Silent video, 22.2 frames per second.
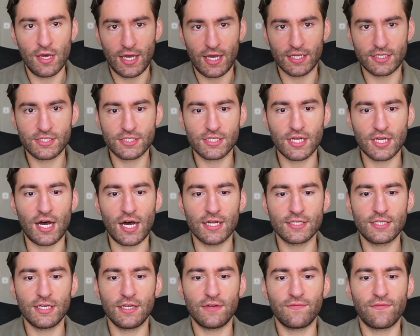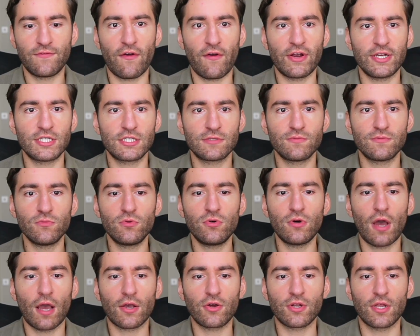it started very
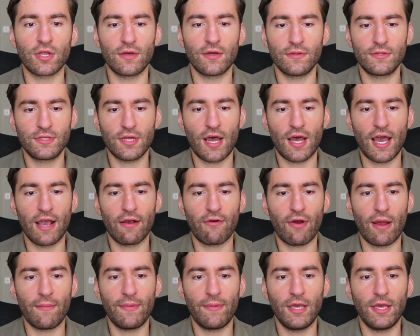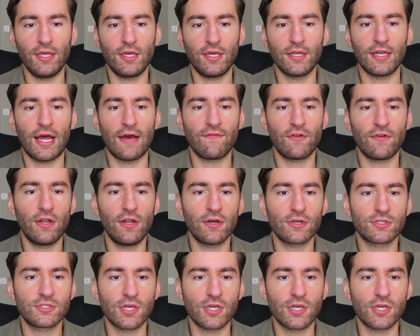small. I got a diagram here you can have a look.